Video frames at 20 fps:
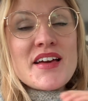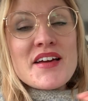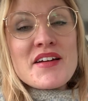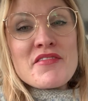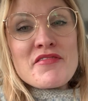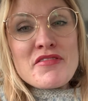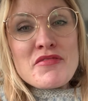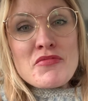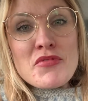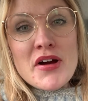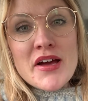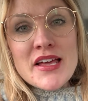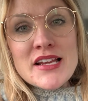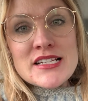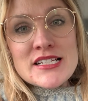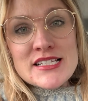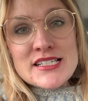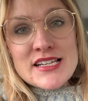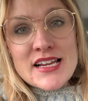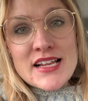from what I
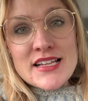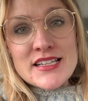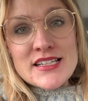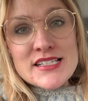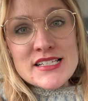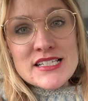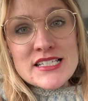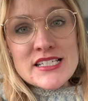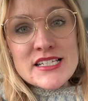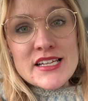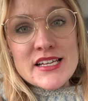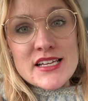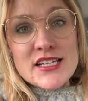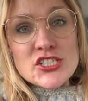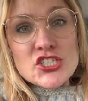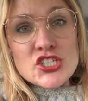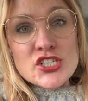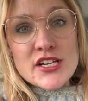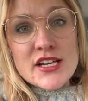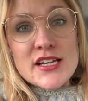understand, there's a
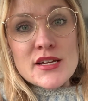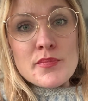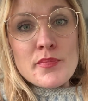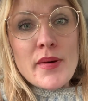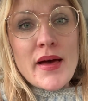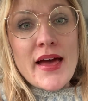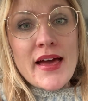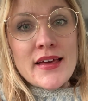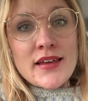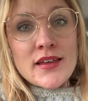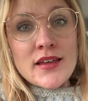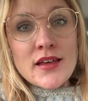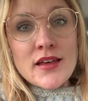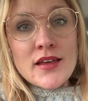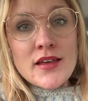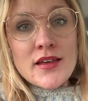ditch and a bank.